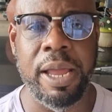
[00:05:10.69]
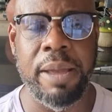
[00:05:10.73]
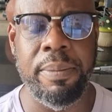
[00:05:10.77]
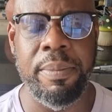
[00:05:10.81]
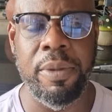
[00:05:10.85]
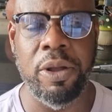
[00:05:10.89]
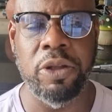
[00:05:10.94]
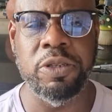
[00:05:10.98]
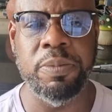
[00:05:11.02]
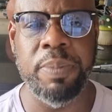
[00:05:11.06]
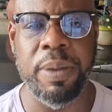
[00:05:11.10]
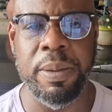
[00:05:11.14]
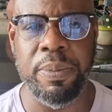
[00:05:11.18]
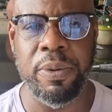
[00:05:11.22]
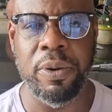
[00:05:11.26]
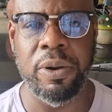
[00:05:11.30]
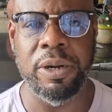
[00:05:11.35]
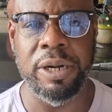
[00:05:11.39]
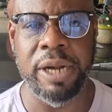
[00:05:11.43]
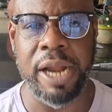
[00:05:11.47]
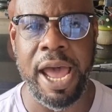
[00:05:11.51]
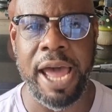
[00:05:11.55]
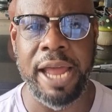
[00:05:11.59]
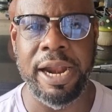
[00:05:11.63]
that most people
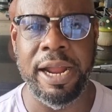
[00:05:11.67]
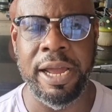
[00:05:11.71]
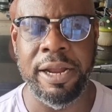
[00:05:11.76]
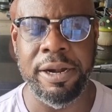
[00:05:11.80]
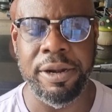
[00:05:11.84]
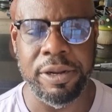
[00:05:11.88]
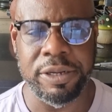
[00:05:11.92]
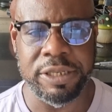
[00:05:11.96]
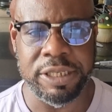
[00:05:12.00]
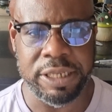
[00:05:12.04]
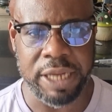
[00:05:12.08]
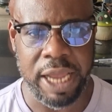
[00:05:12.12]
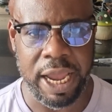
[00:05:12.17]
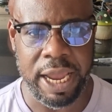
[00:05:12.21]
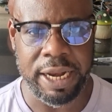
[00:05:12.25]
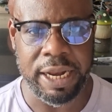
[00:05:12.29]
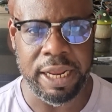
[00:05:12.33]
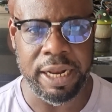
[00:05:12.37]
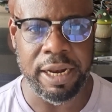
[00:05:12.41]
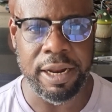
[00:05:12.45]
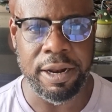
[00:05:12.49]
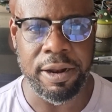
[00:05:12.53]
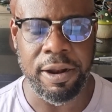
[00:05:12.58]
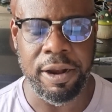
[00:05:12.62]
are not
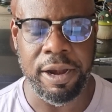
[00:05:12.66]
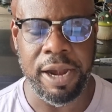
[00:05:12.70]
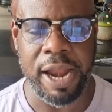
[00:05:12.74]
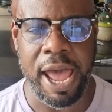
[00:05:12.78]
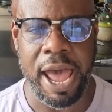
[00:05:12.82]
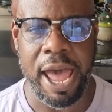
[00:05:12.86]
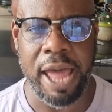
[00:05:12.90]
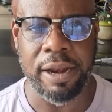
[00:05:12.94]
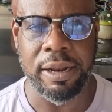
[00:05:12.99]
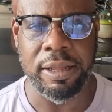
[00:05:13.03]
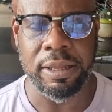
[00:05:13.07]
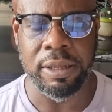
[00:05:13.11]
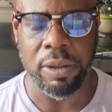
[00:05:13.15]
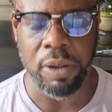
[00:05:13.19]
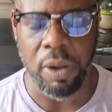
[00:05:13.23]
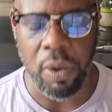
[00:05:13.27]
understanding and are not